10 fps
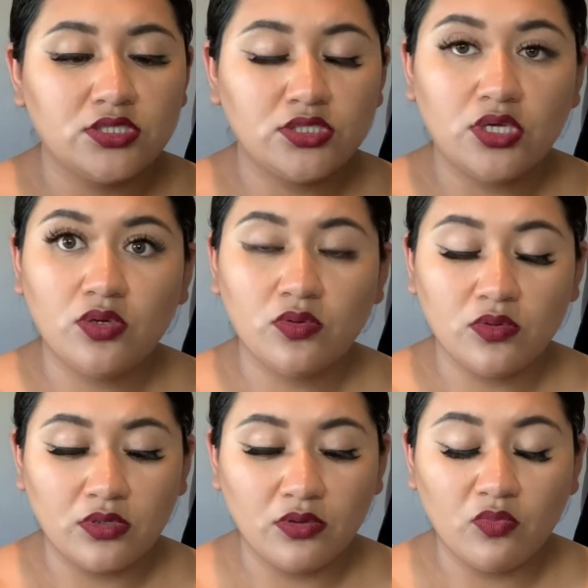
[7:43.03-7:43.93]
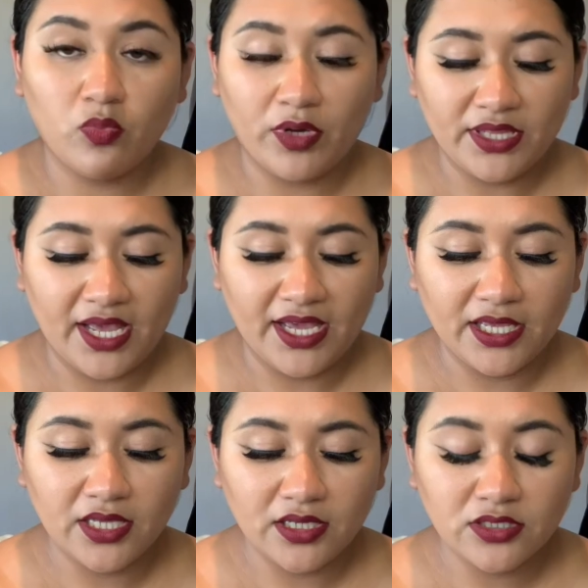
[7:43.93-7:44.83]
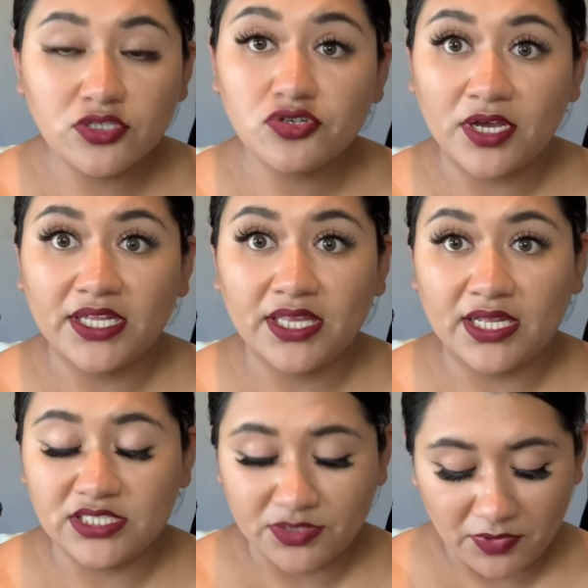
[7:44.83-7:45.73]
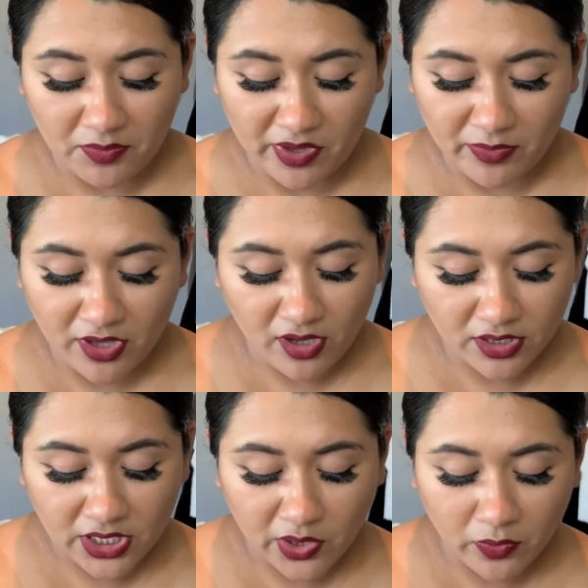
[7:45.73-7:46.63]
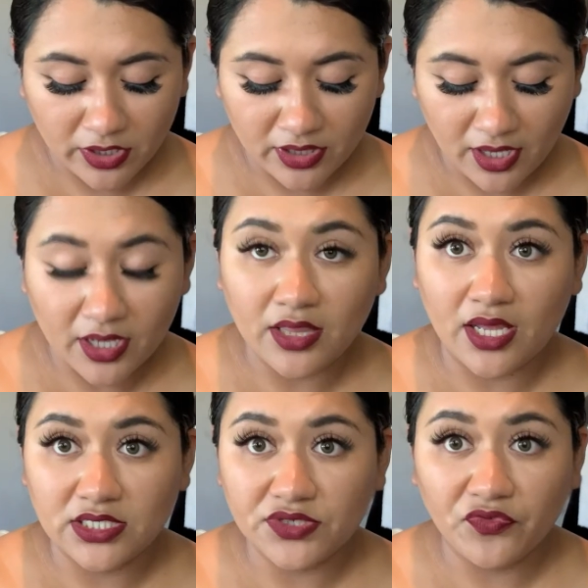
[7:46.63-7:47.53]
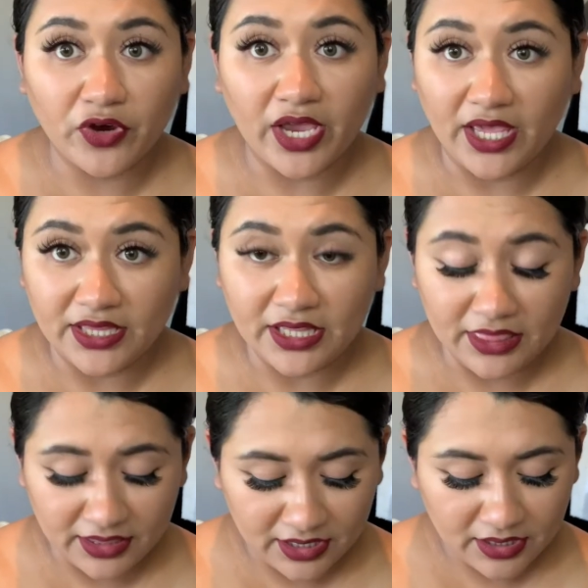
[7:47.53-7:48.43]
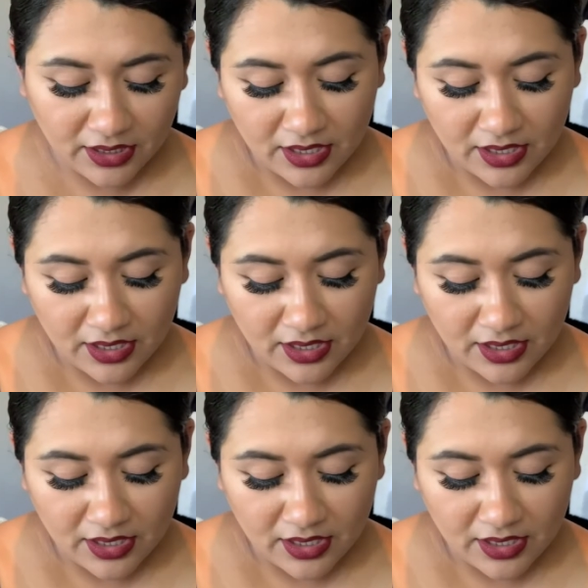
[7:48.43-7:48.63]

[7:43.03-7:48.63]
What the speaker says: So when I tried latching my baby on, he would not latch for anything.